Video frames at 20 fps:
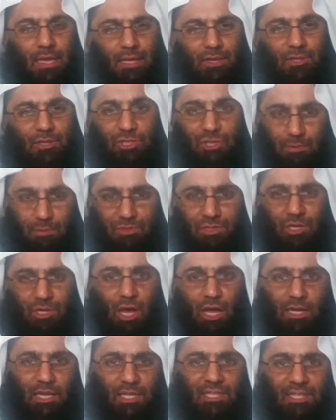Some
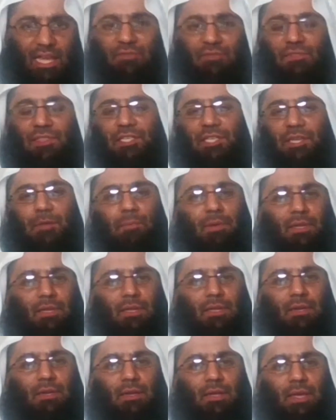scholars have this
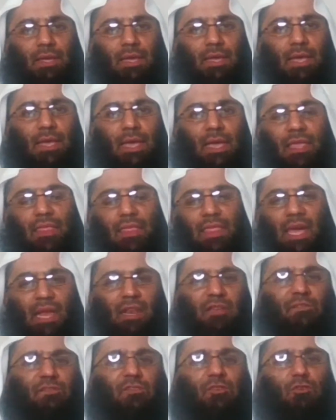opinion, that
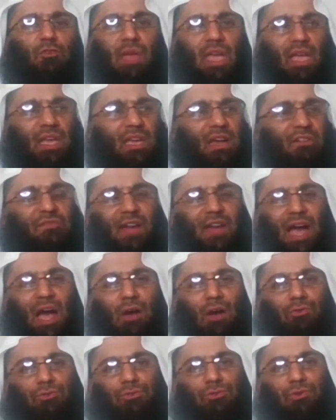if you make a
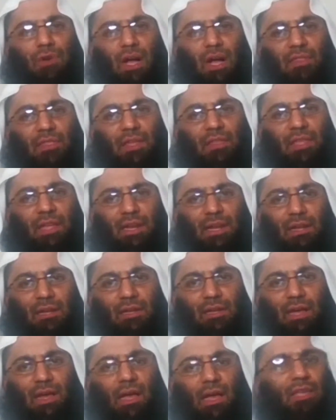vow to other than
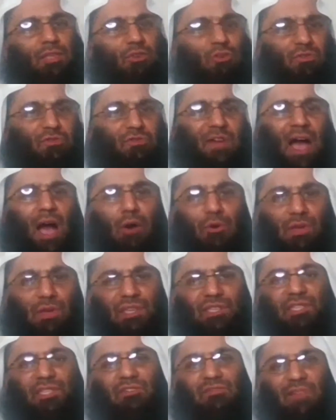Allah, your vow
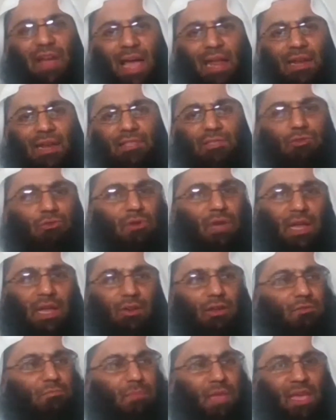is invalid. You
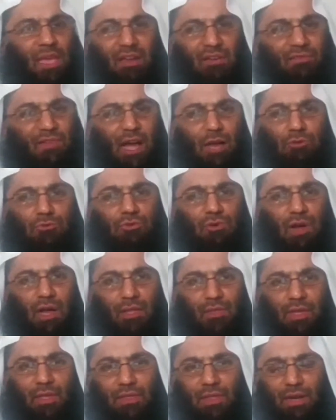cannot make a vow to
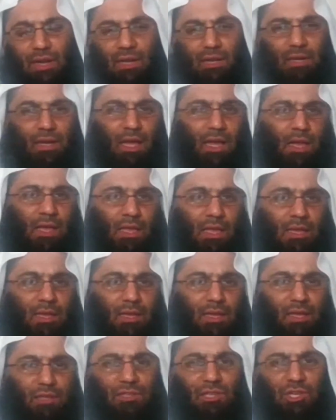other than Allah.
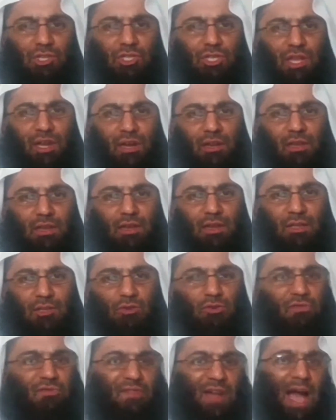It is shirk.
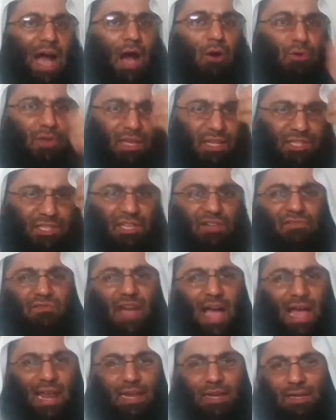Your vow is
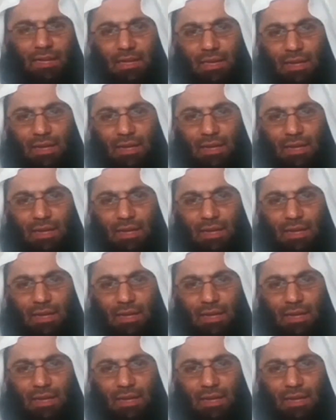invalid.